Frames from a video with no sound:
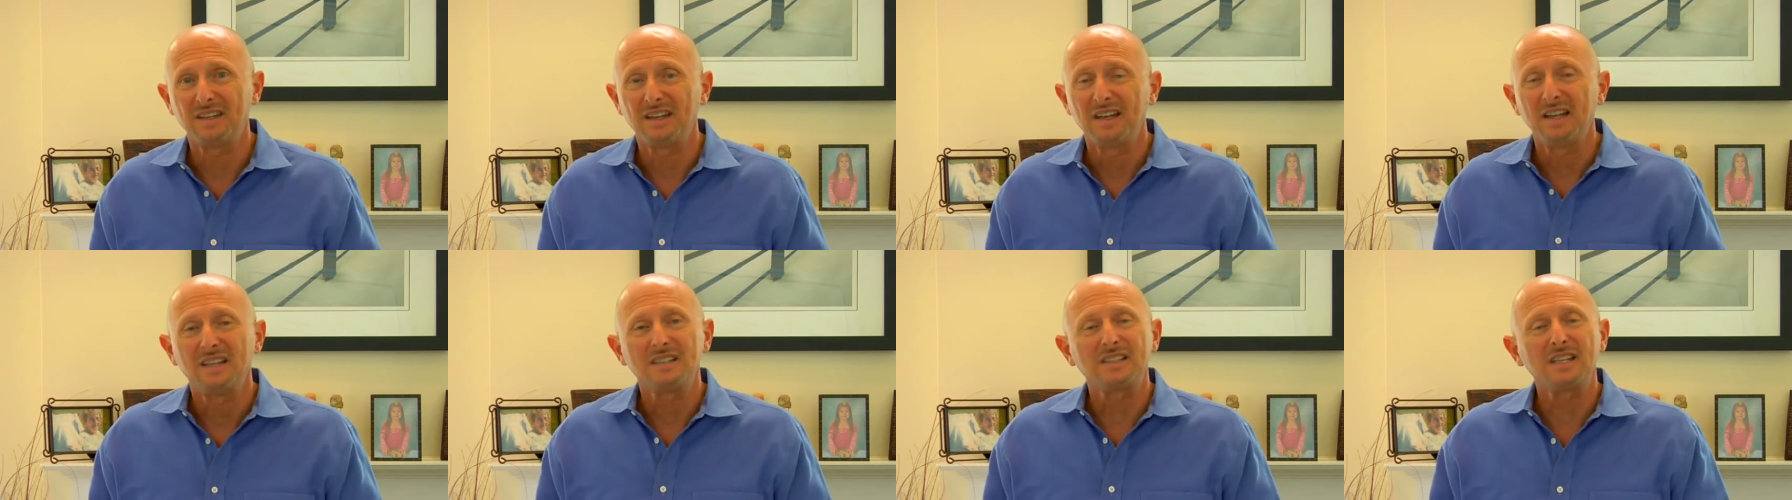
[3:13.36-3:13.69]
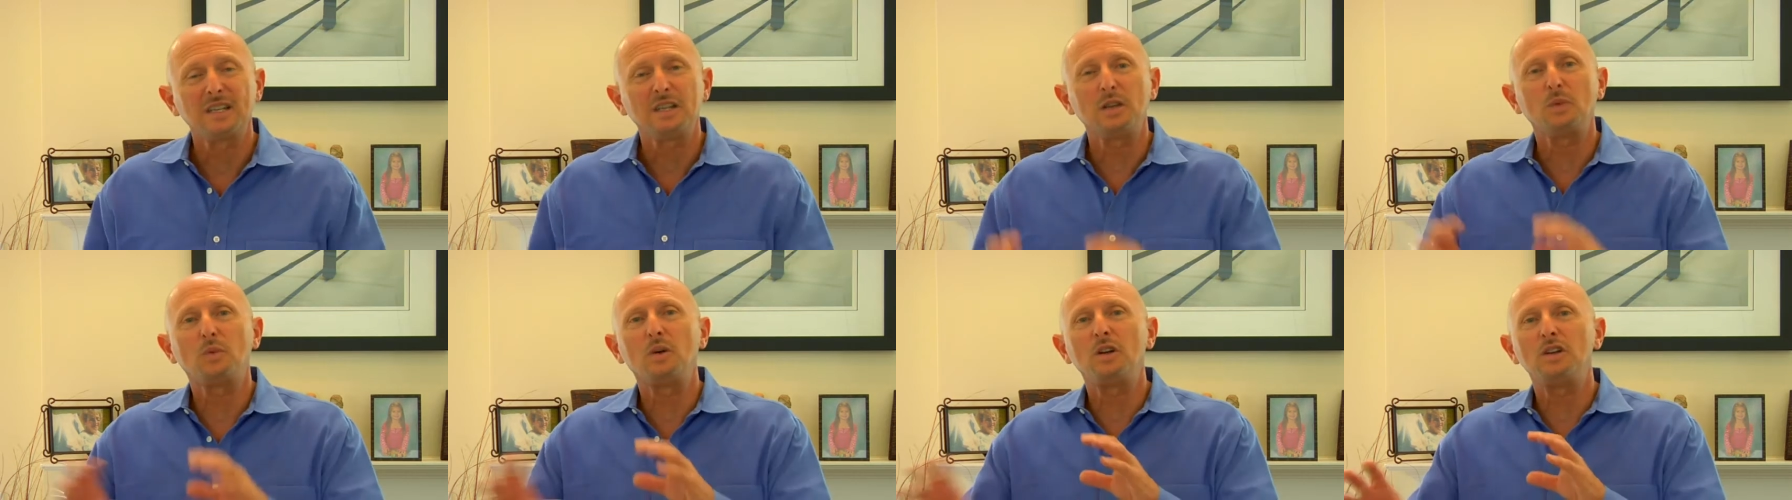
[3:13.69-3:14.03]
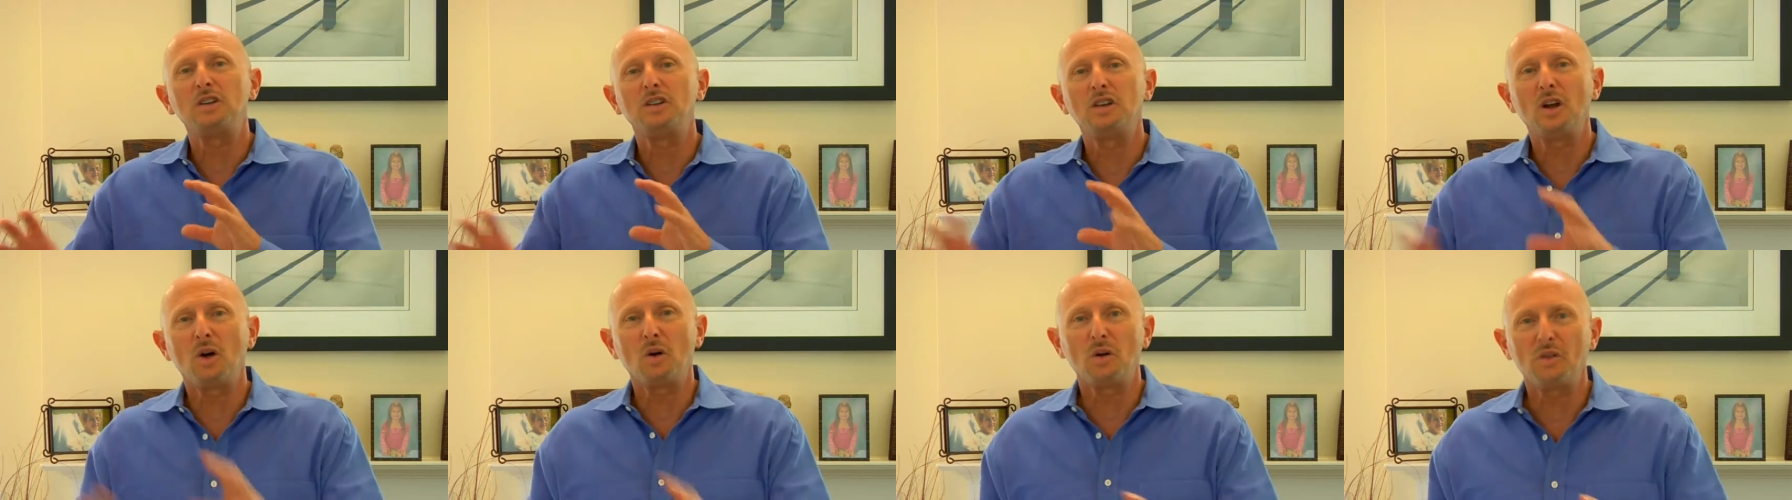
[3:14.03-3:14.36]
See, you
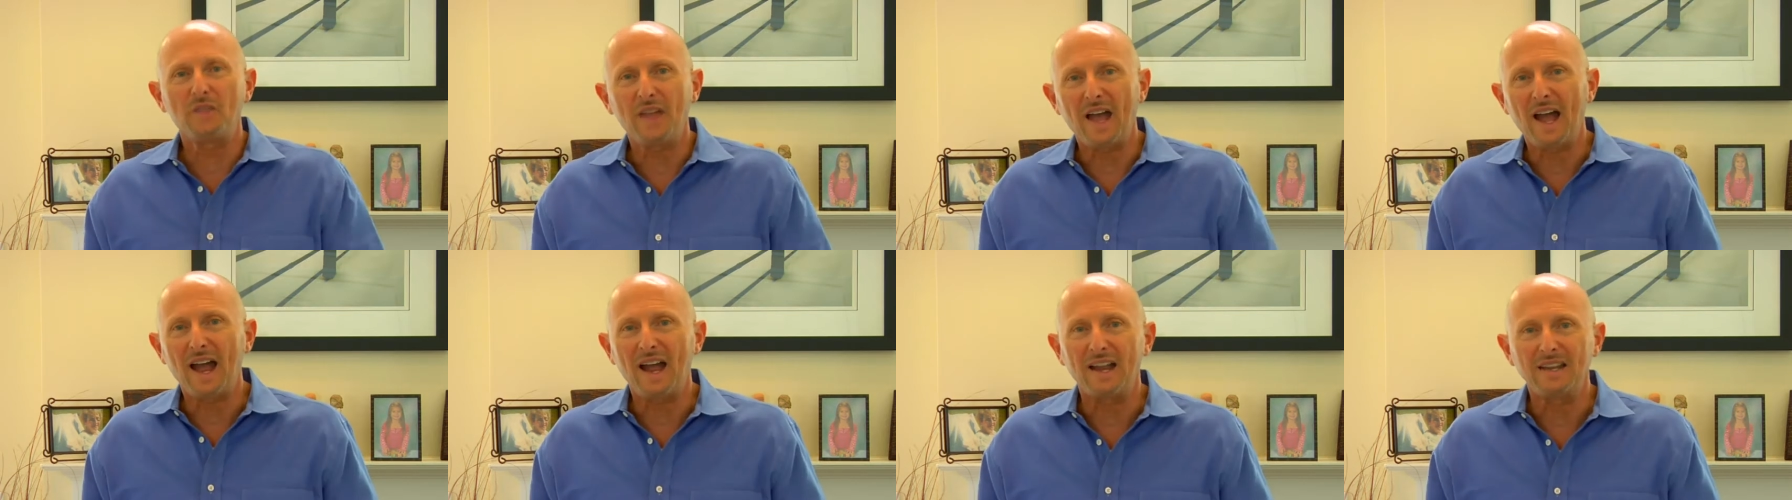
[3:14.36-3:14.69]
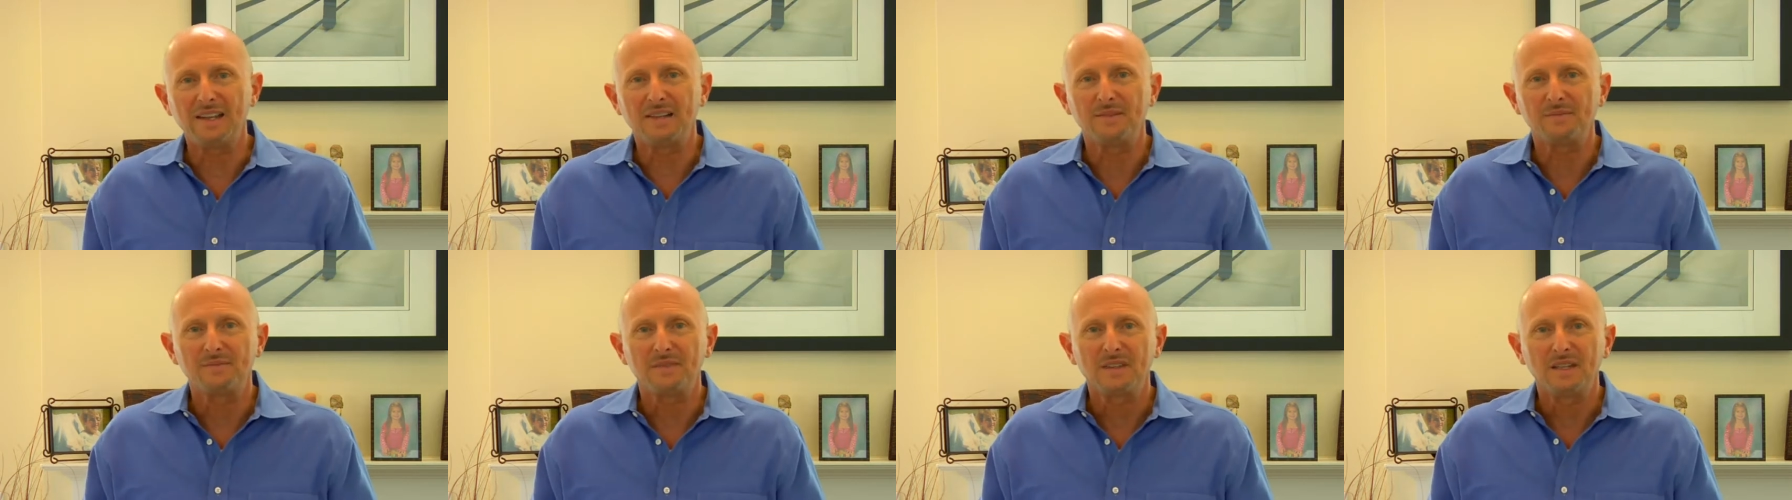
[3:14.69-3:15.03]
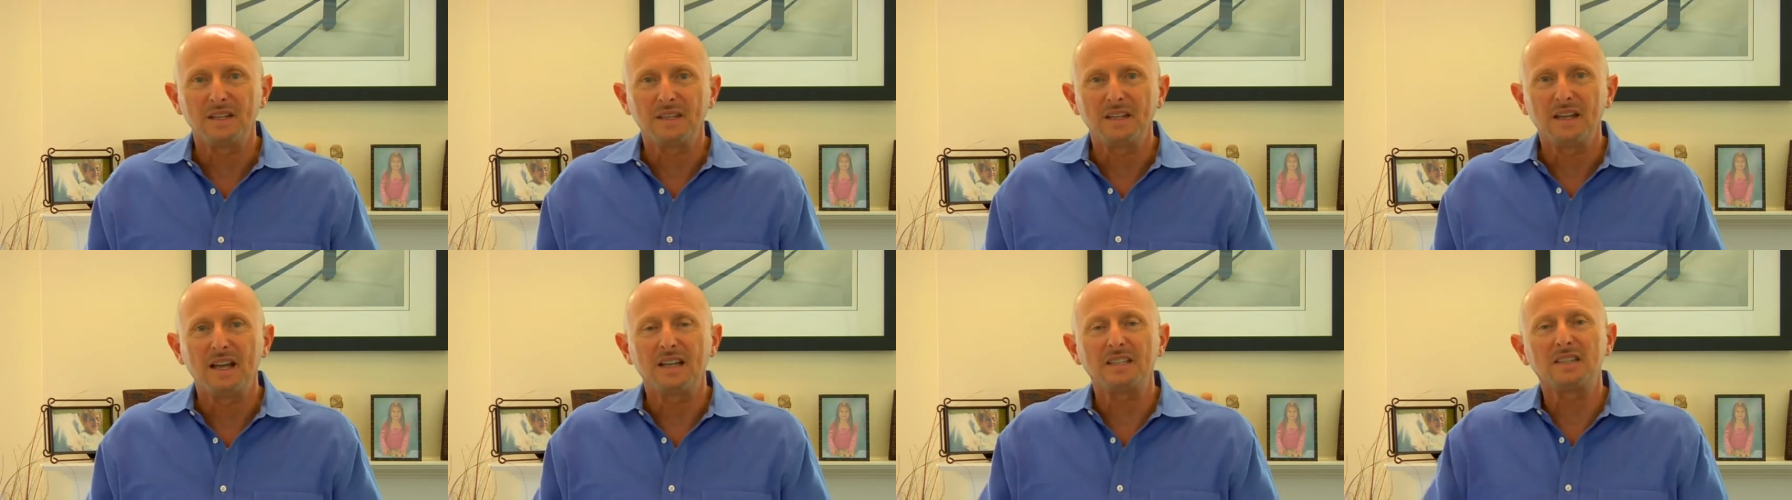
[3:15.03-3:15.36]
wouldn't know that
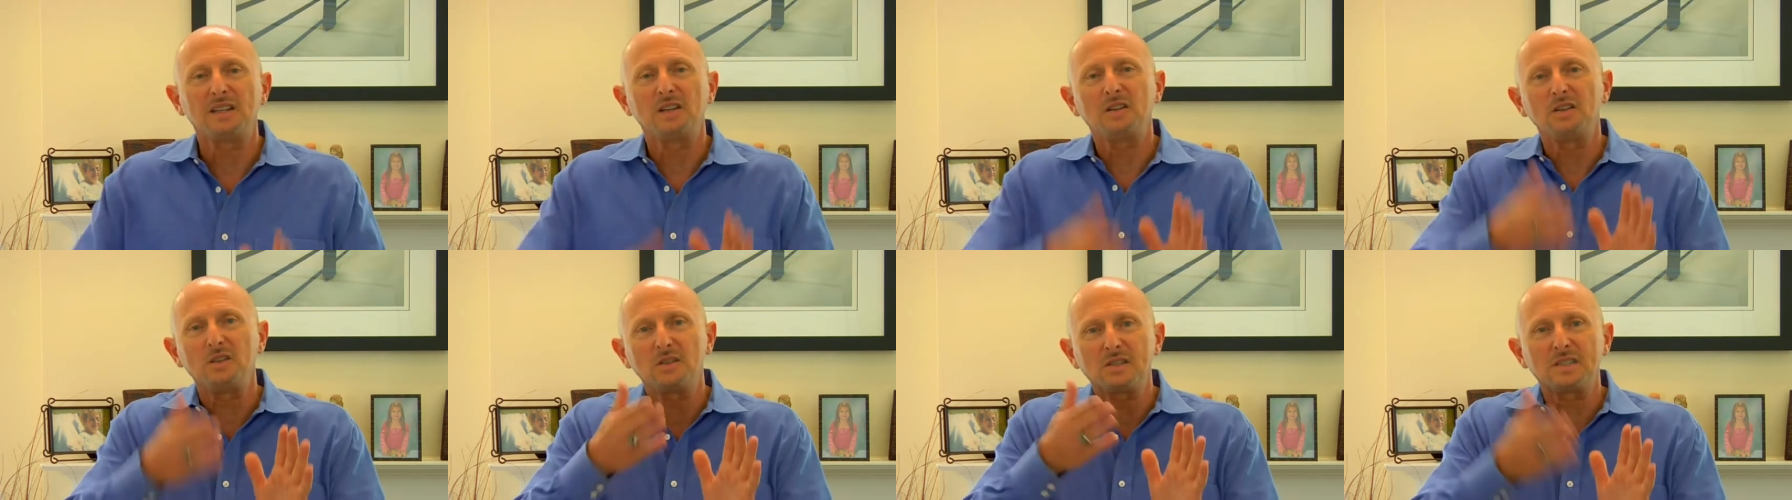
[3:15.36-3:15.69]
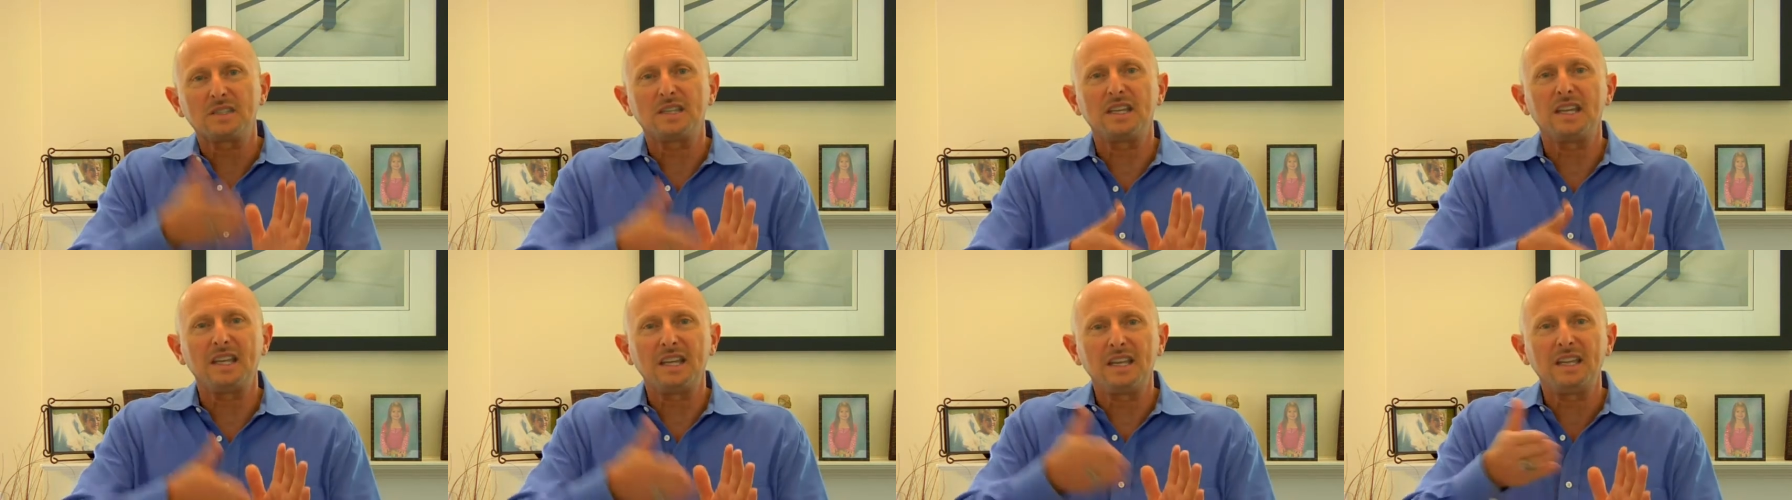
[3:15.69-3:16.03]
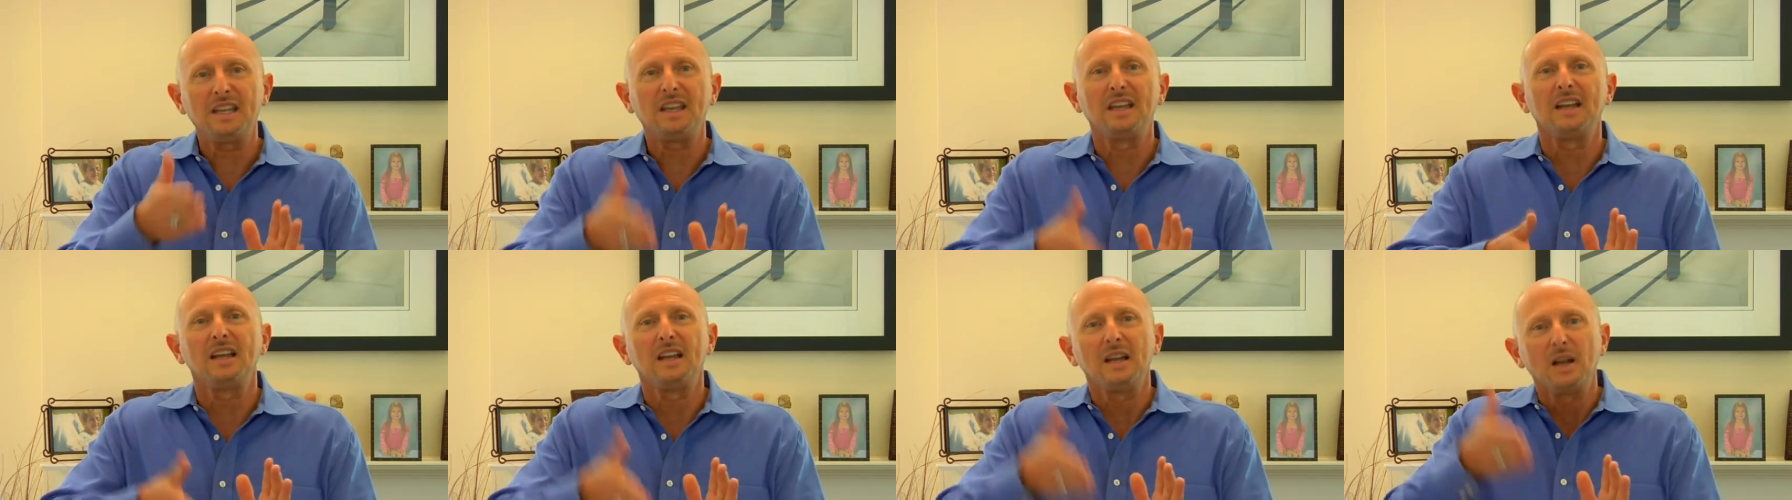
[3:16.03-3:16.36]
until you
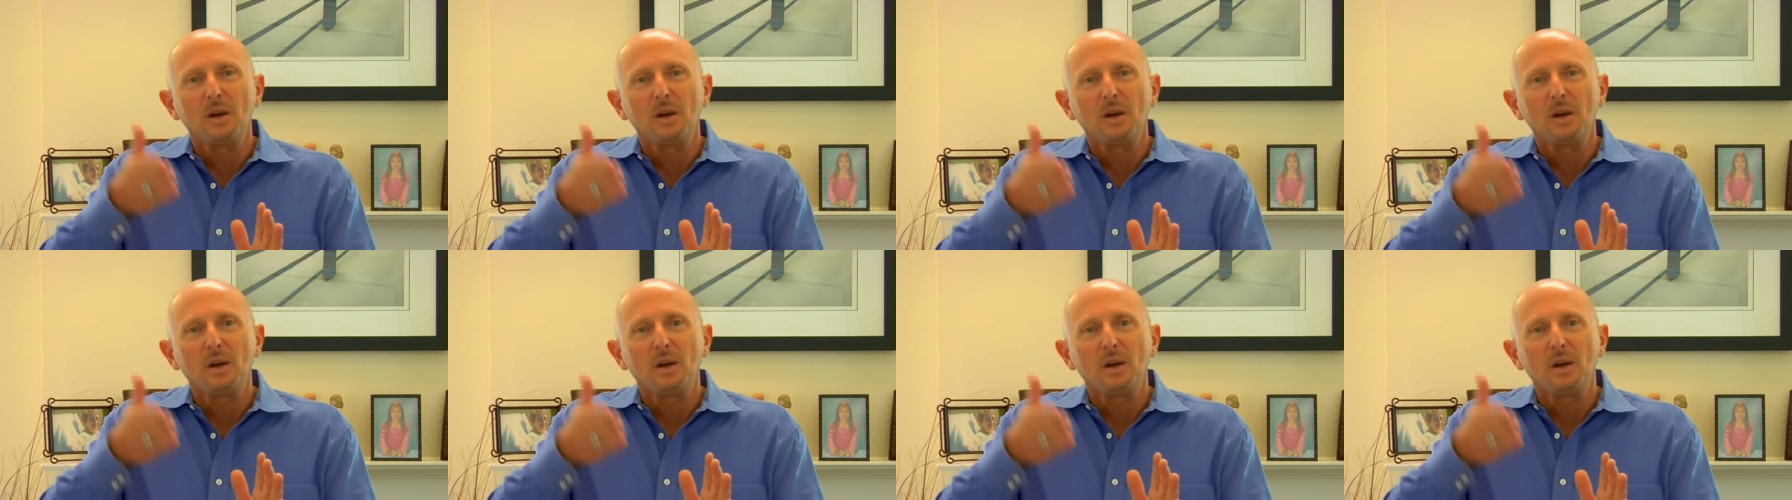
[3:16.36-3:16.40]
see